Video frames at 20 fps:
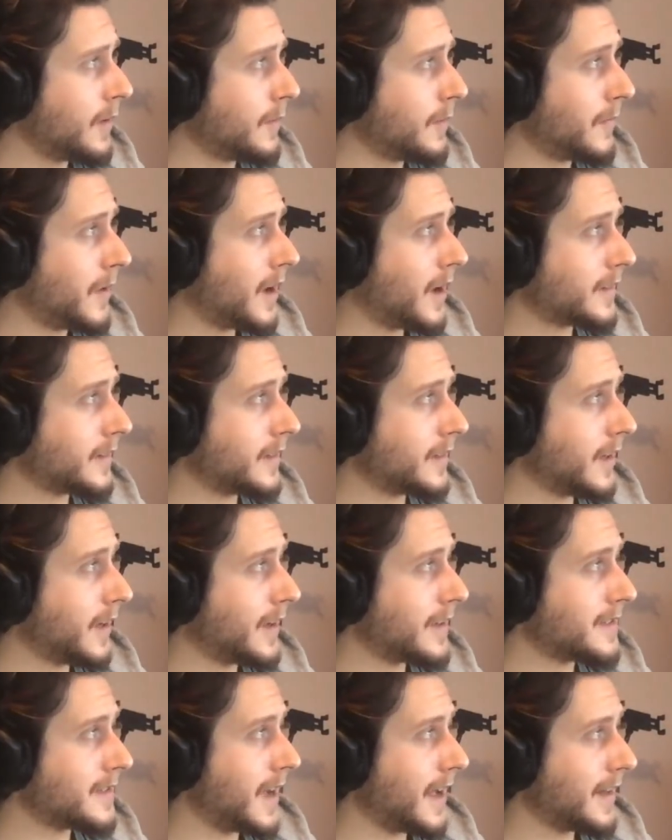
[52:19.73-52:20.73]
But
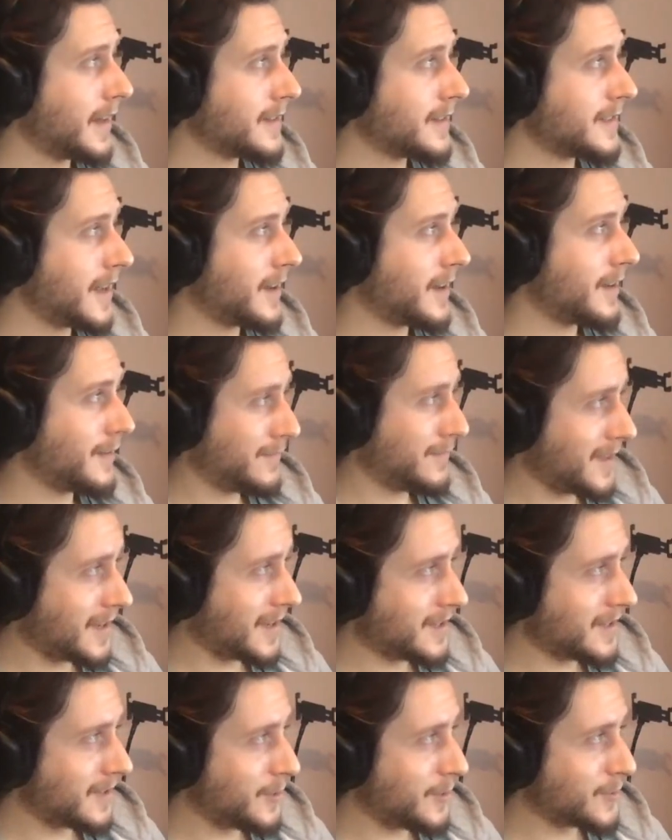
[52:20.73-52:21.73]
is that enough
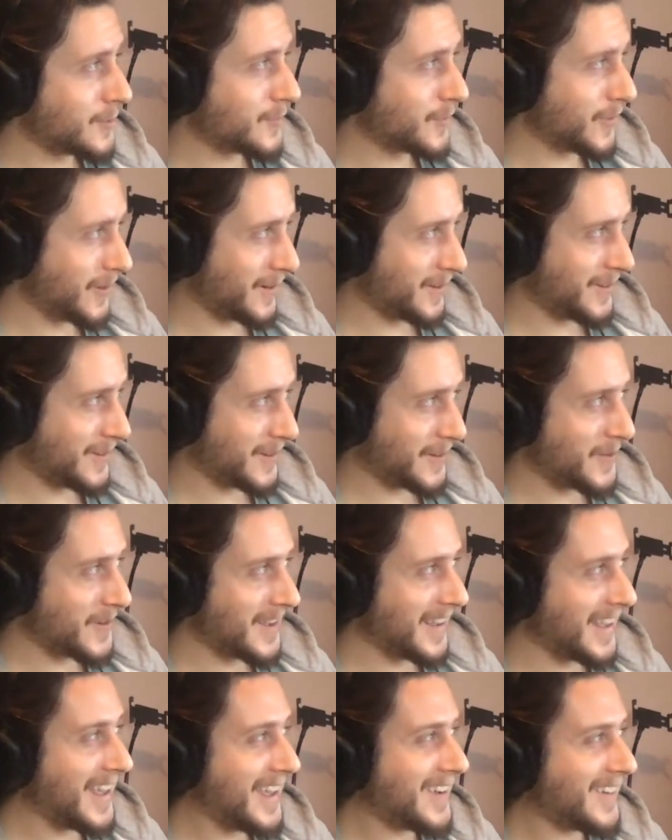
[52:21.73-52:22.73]
Tesla news for the
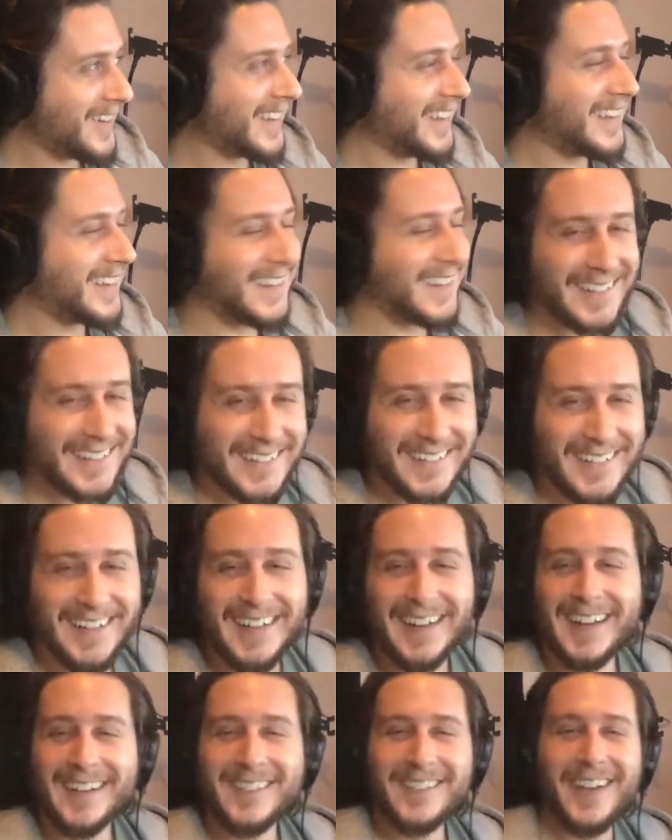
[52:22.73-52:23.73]
week?
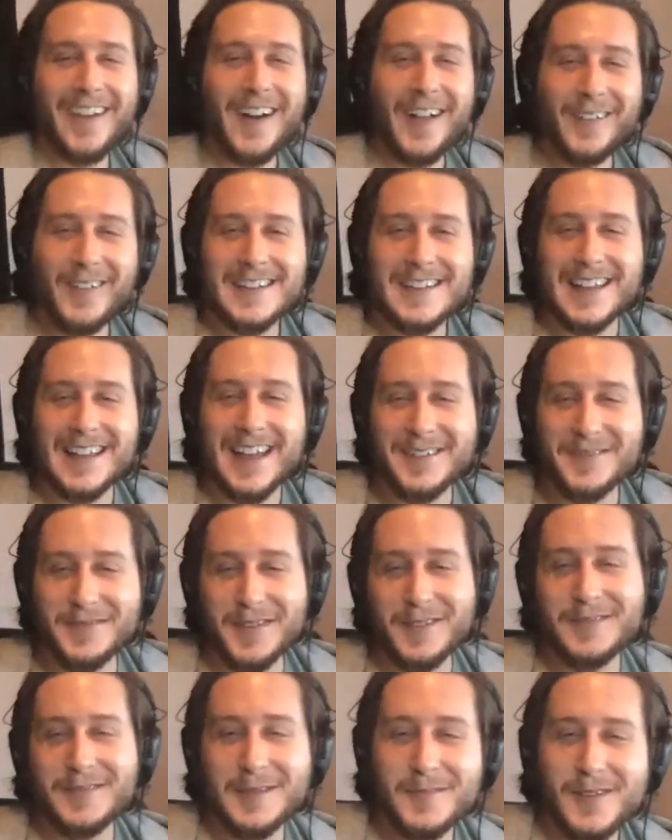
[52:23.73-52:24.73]
We're always like
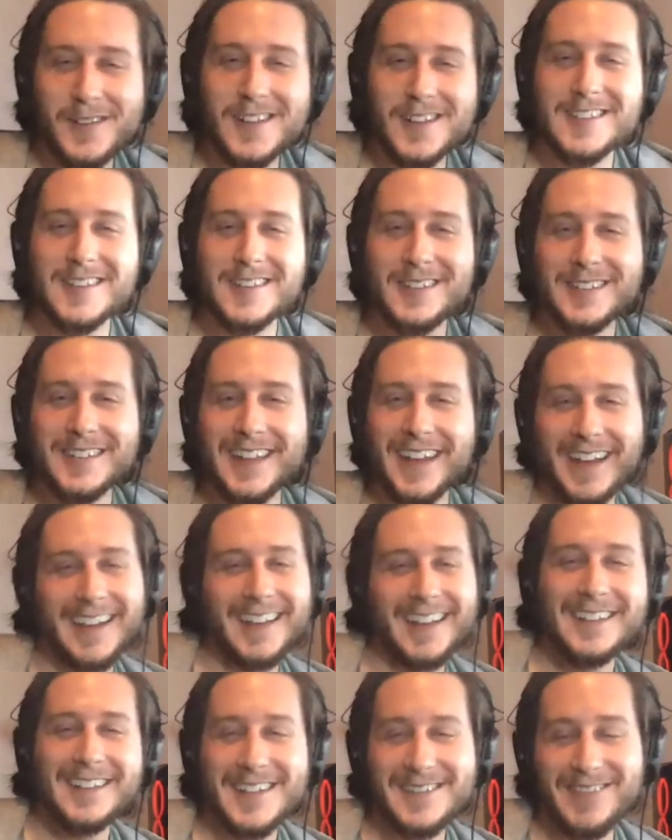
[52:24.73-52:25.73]
50 minutes into the
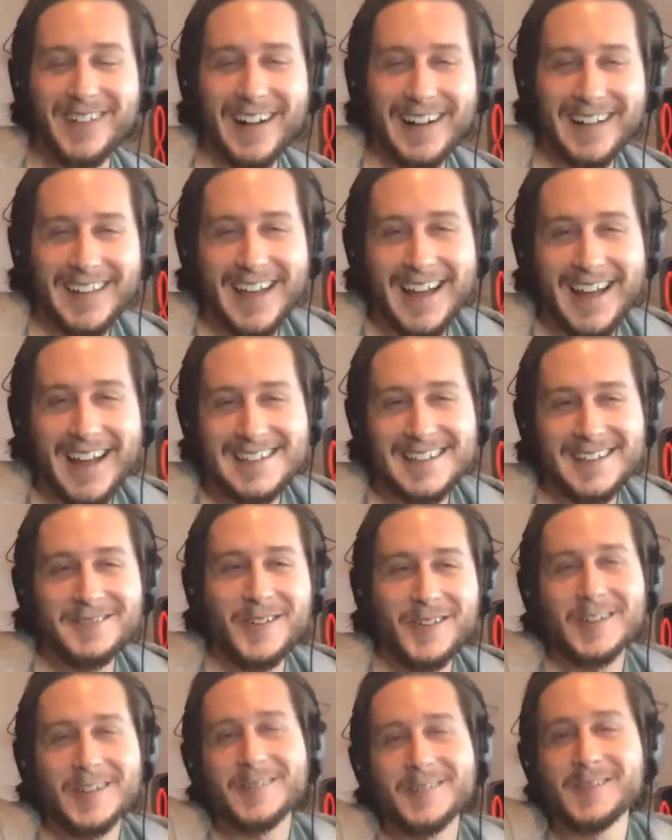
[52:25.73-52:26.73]
podcast, and
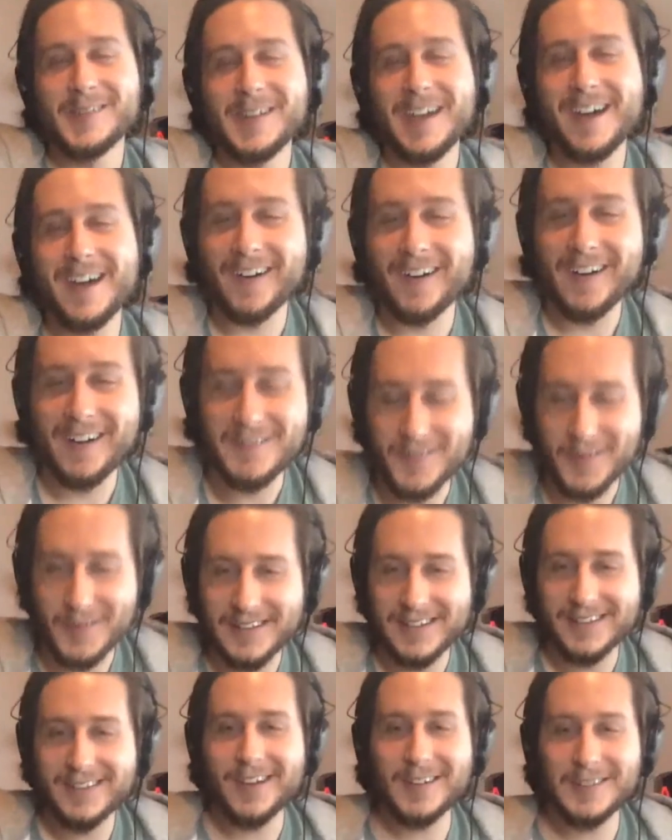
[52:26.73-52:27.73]
I've
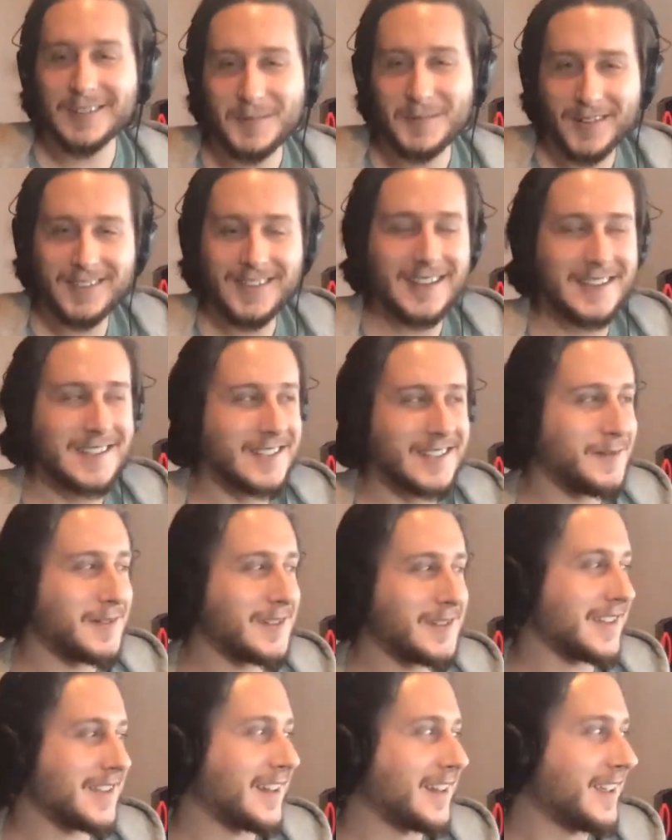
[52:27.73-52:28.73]
only talked about Tesla
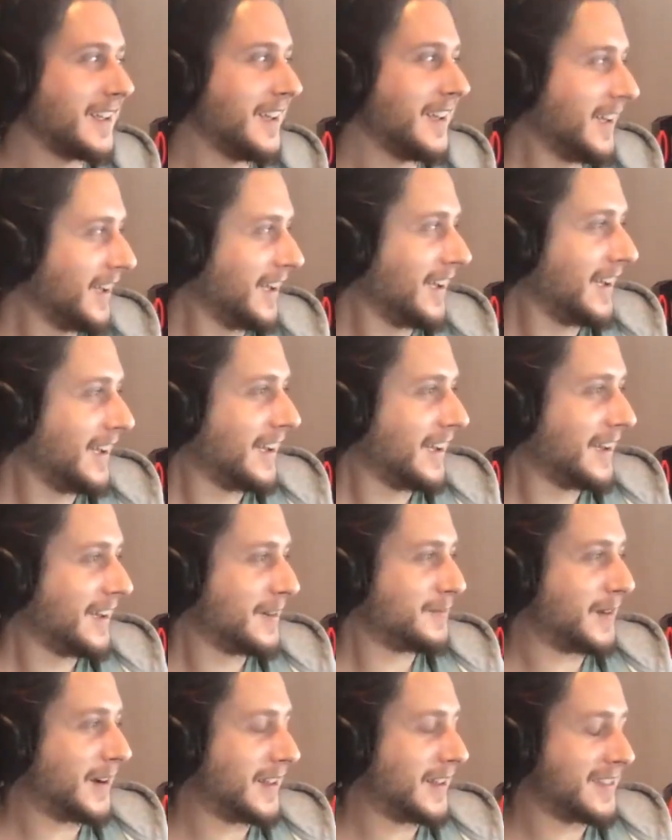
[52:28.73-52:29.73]
basically.
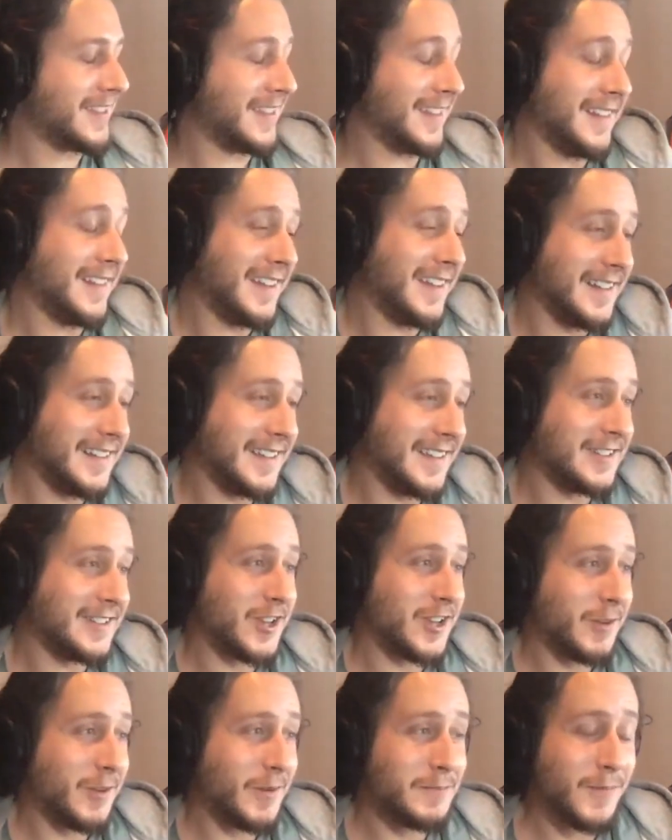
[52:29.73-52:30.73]
But they
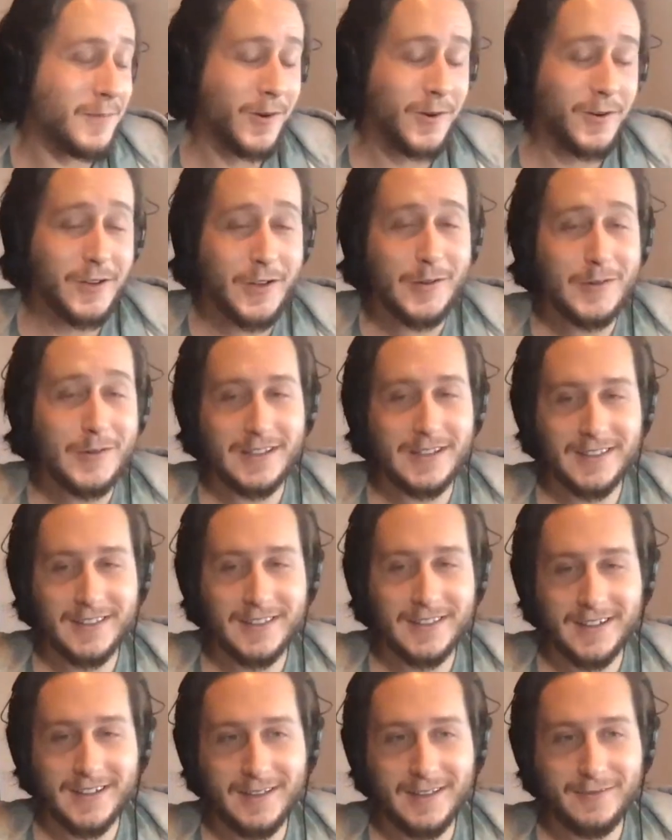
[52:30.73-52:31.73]
generate more news in
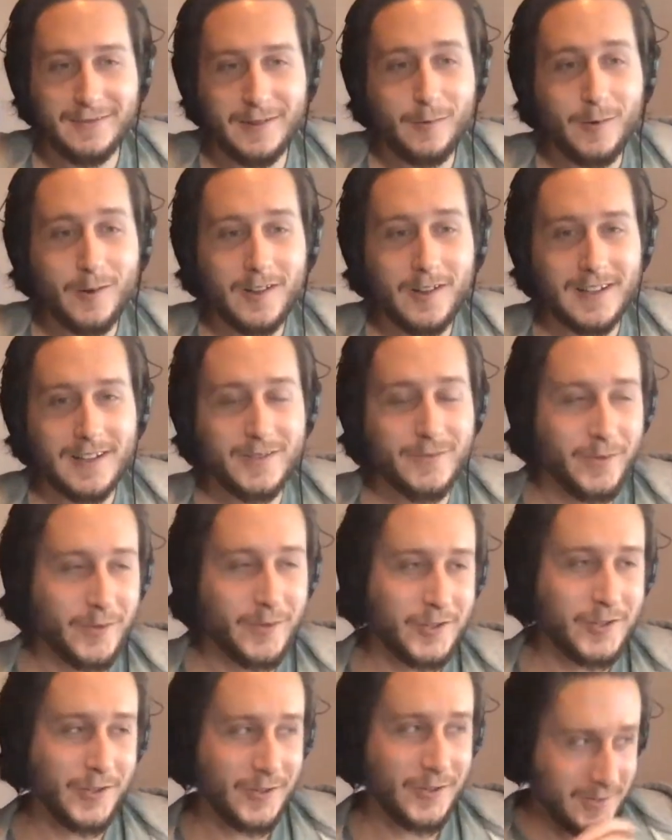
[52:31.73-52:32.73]
the EV world, that's for
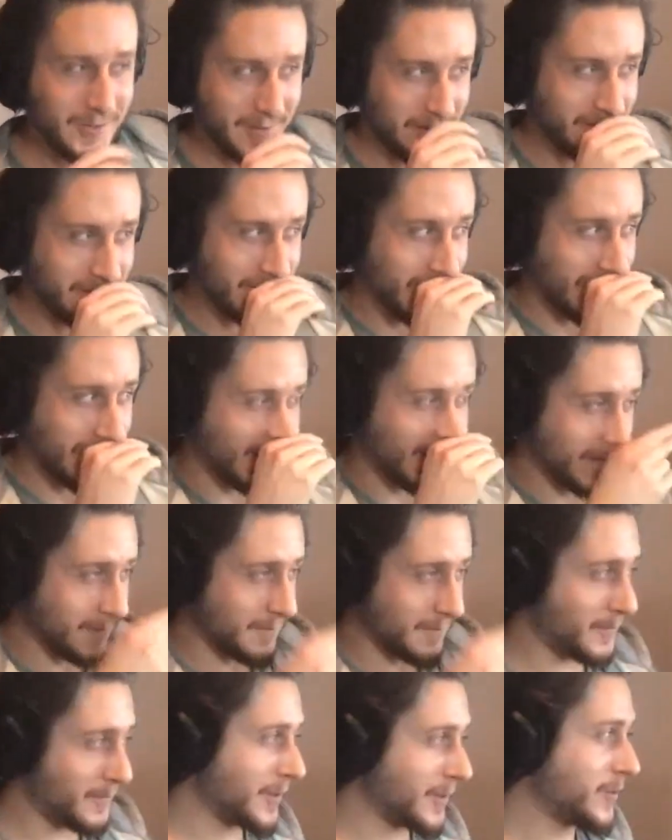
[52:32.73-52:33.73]
sure. So there's not
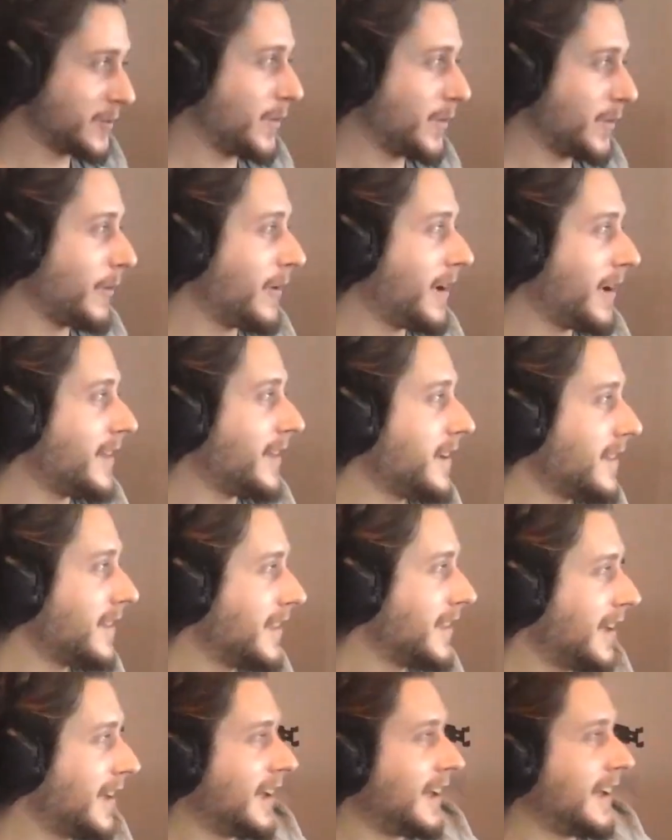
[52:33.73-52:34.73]
much way around it.
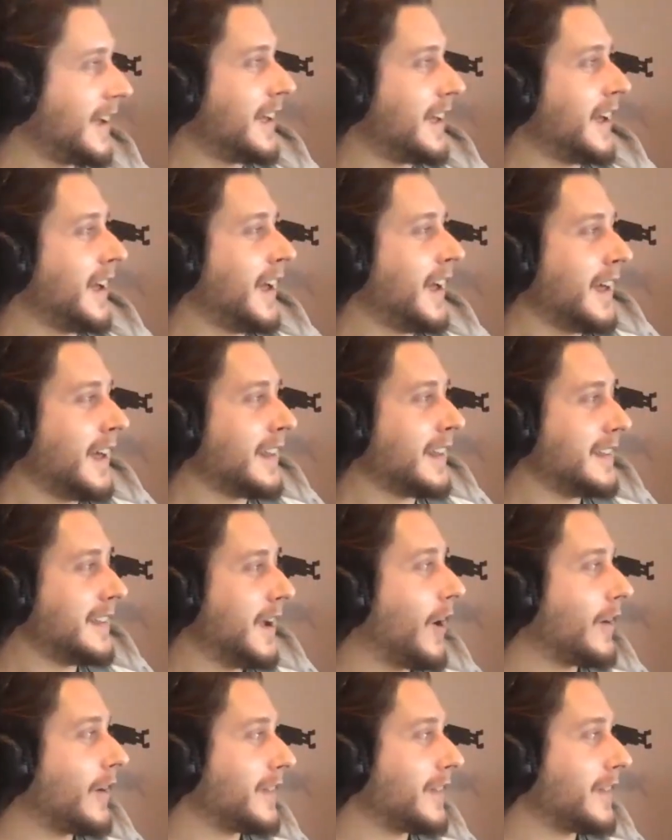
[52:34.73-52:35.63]
The